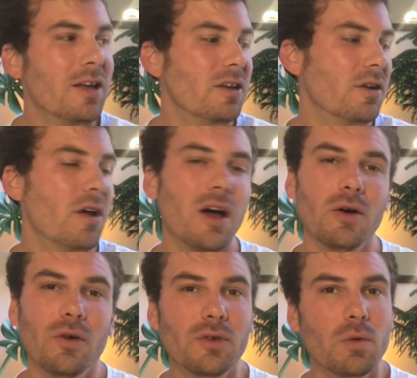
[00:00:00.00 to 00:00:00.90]
you're not
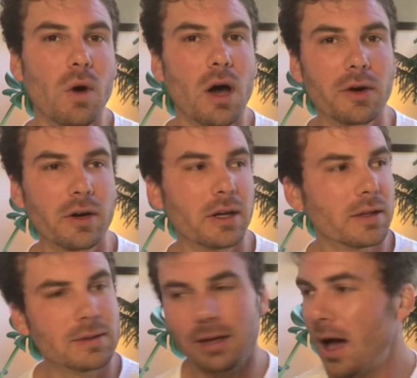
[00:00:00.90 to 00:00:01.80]
overwatering,
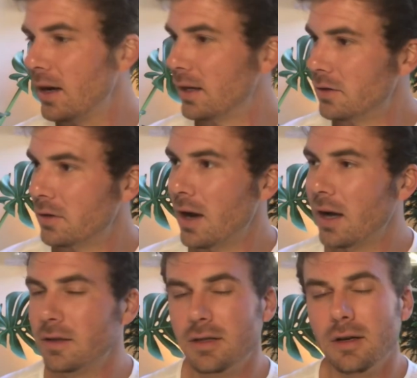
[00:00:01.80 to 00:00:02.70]
it's not in
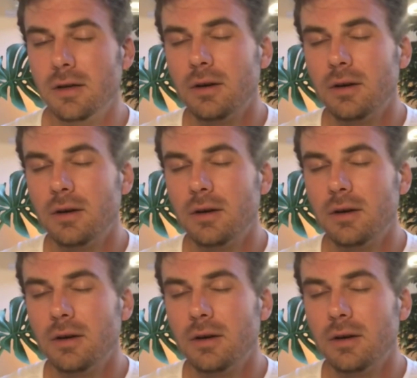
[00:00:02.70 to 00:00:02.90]
direct sun